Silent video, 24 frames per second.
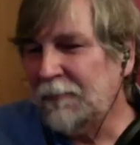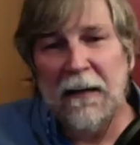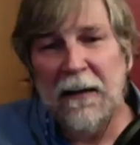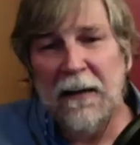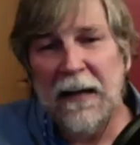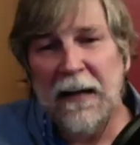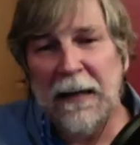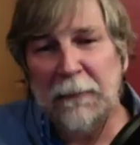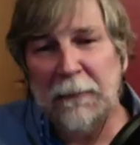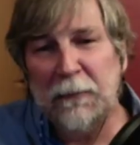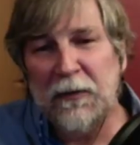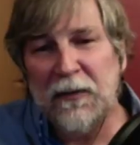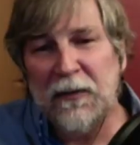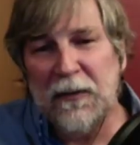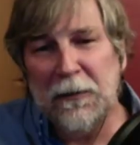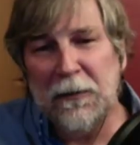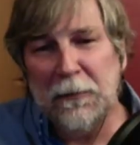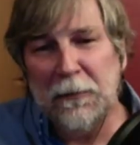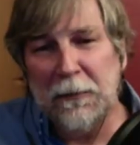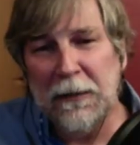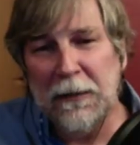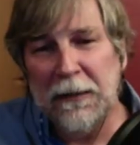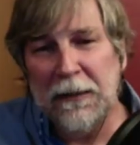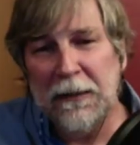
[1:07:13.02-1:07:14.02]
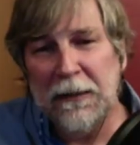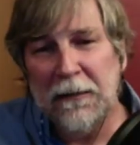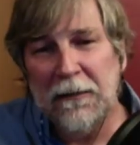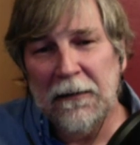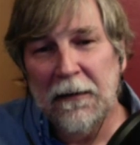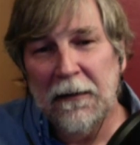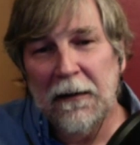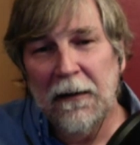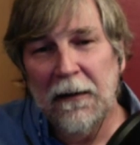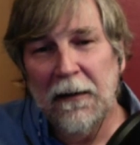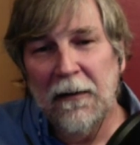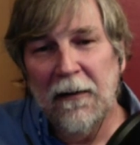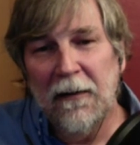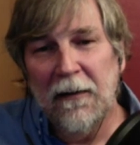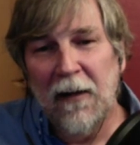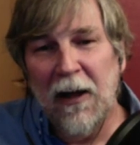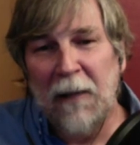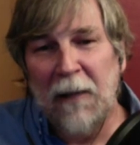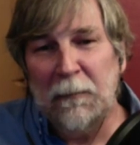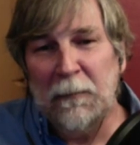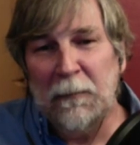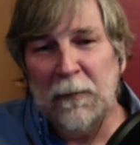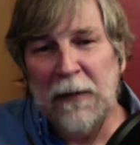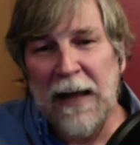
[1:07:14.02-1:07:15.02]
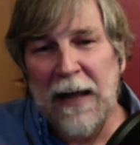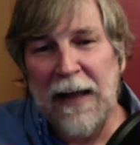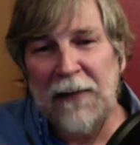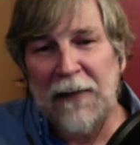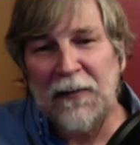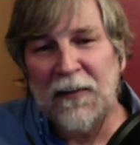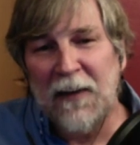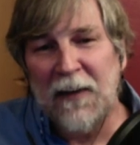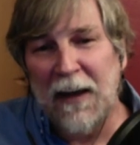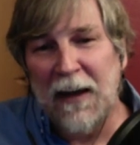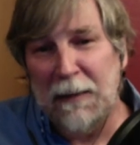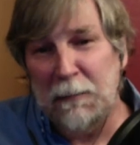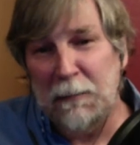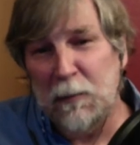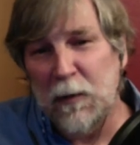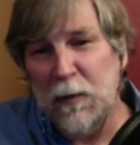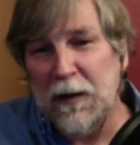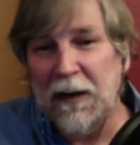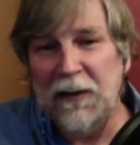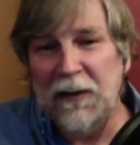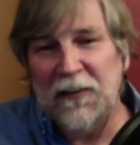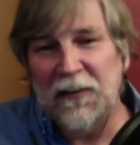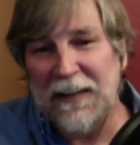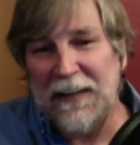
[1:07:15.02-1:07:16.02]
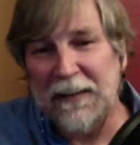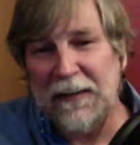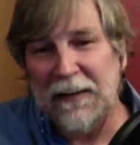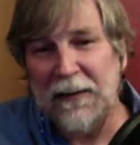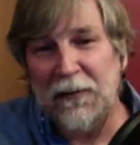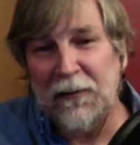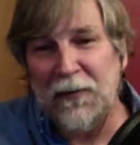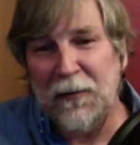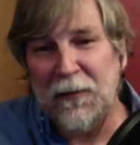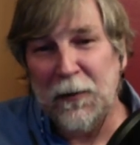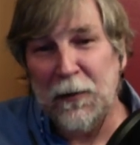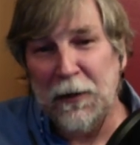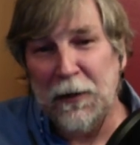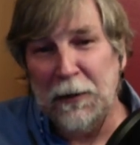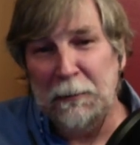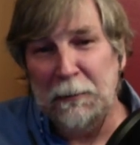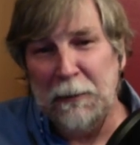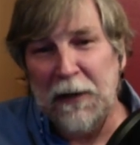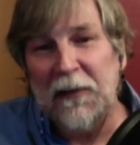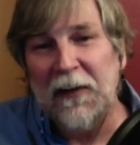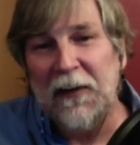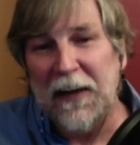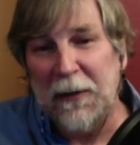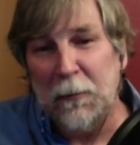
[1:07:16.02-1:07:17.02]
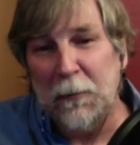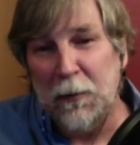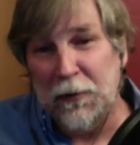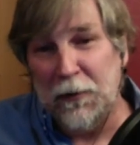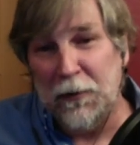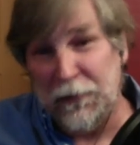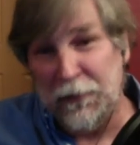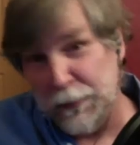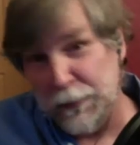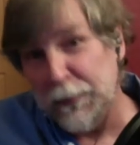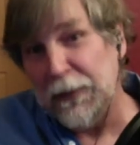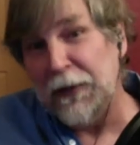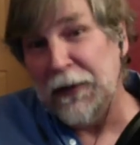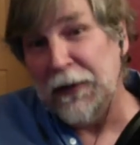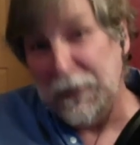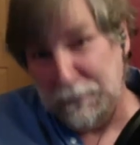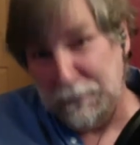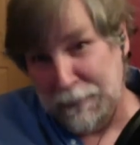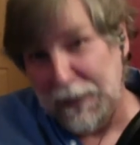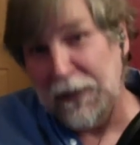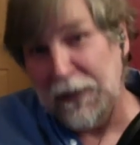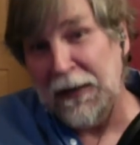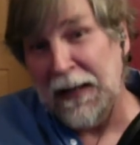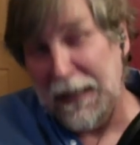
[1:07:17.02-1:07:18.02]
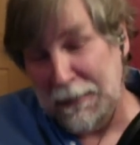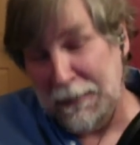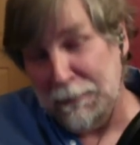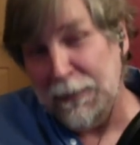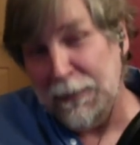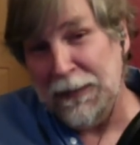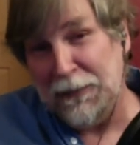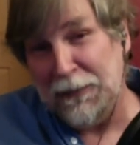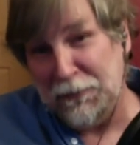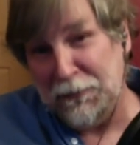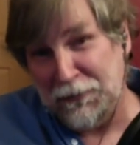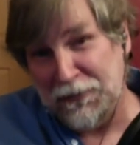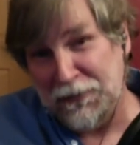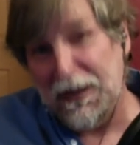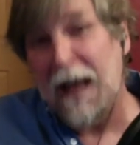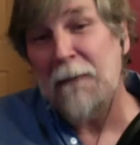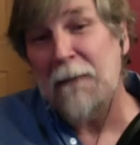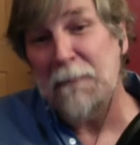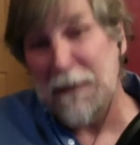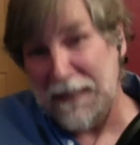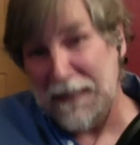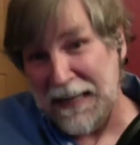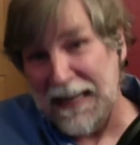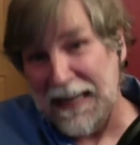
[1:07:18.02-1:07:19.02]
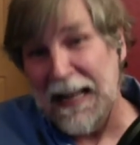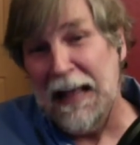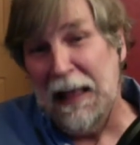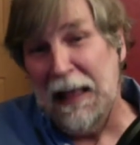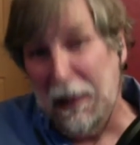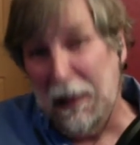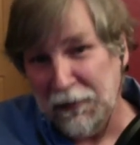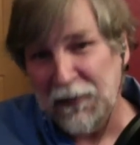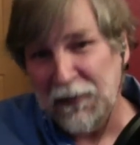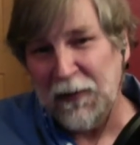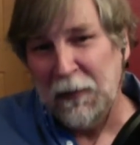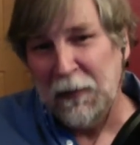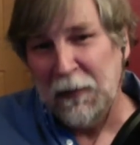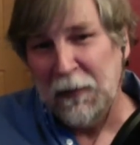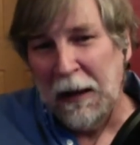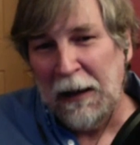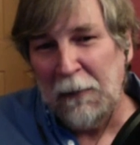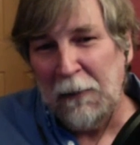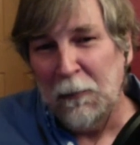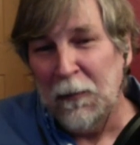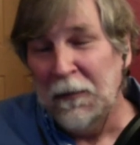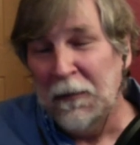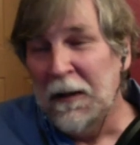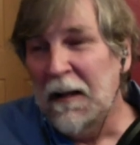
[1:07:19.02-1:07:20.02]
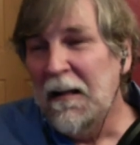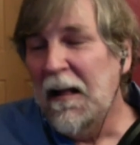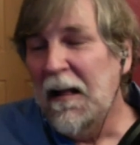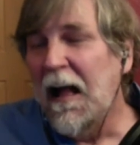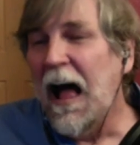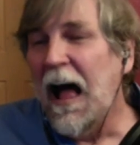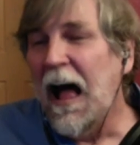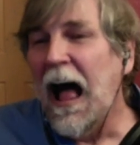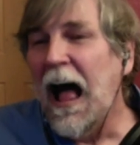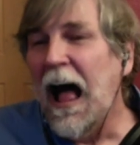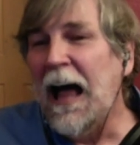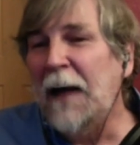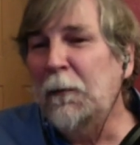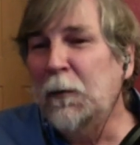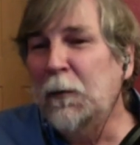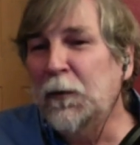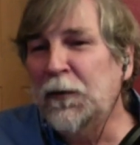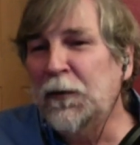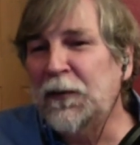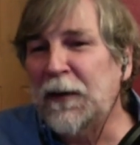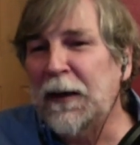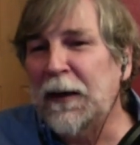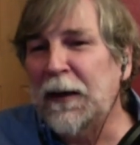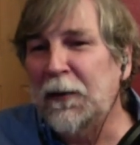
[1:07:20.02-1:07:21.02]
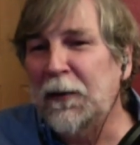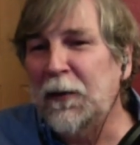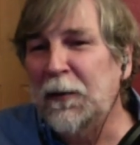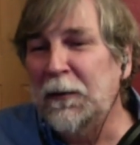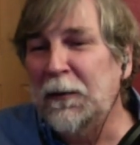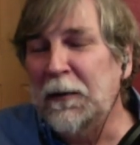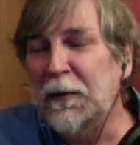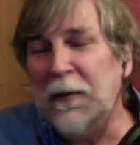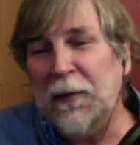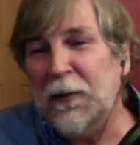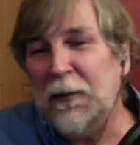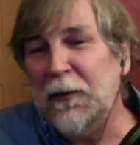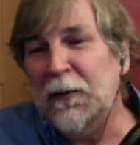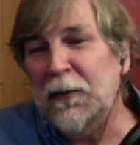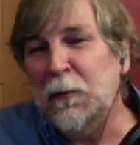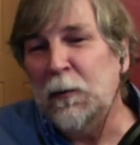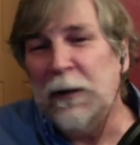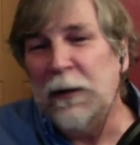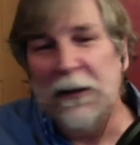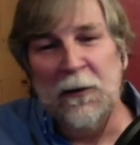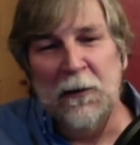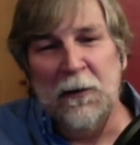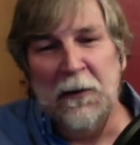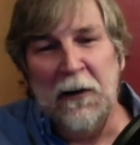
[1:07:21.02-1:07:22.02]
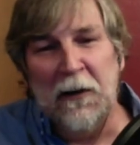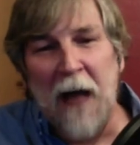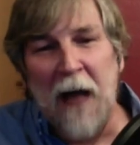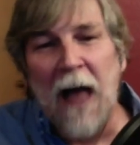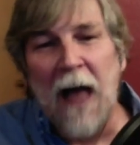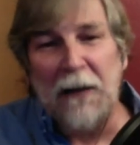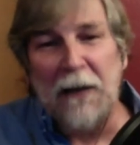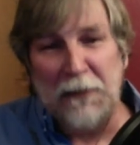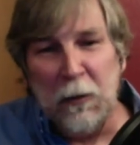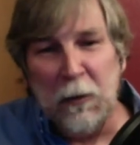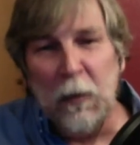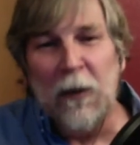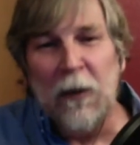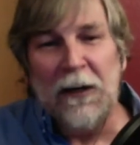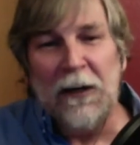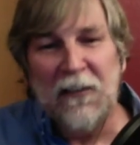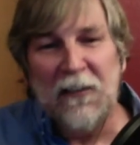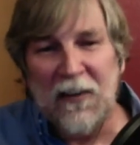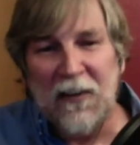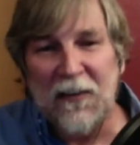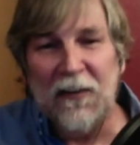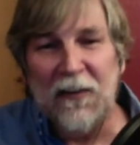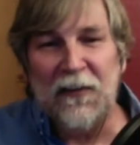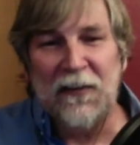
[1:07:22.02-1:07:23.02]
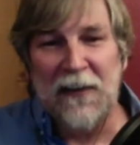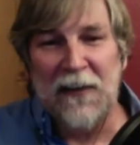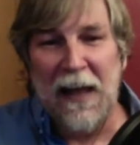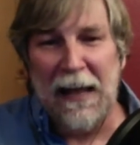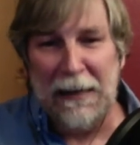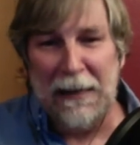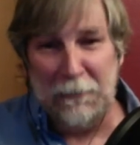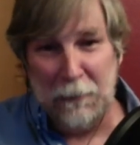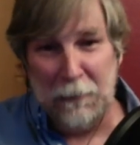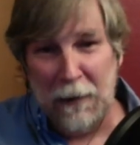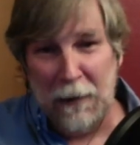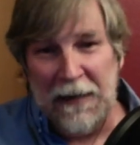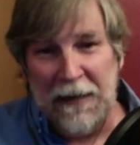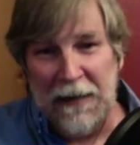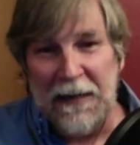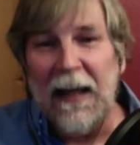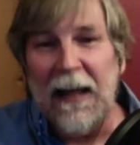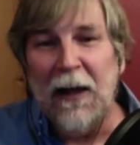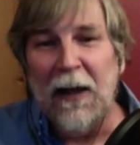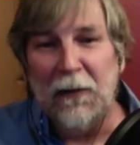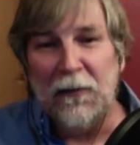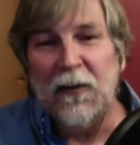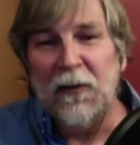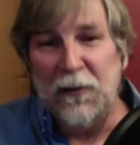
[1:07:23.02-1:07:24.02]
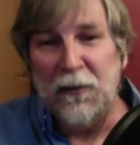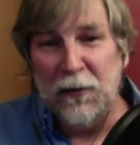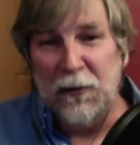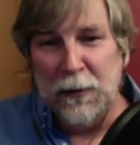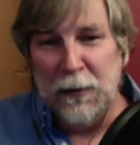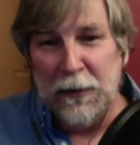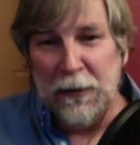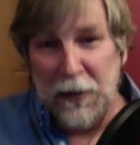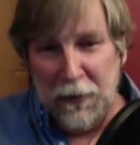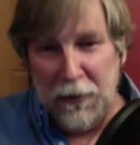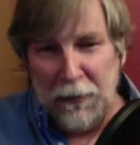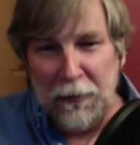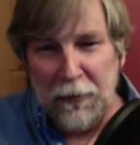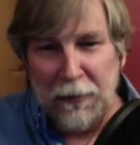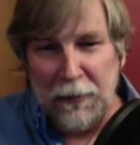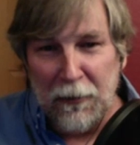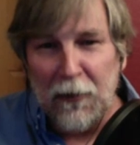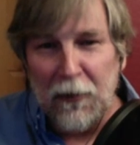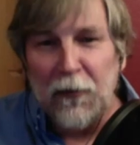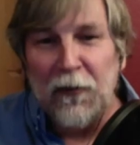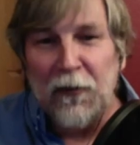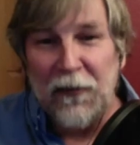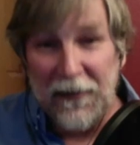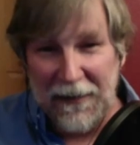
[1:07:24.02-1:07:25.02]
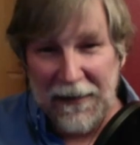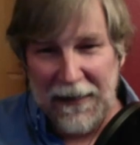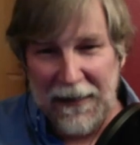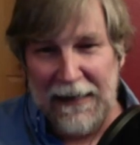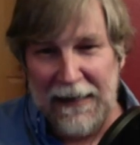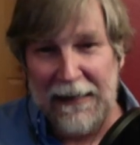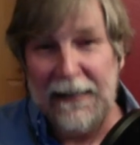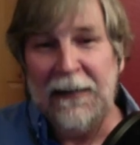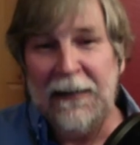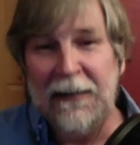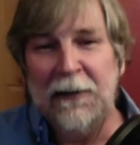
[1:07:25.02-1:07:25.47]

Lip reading: absolutely. Last time when I said let's do it on Monday, we're doing it on Monday, but you shot me down. So I will say that we are not going to decide right now to do it on Thursday.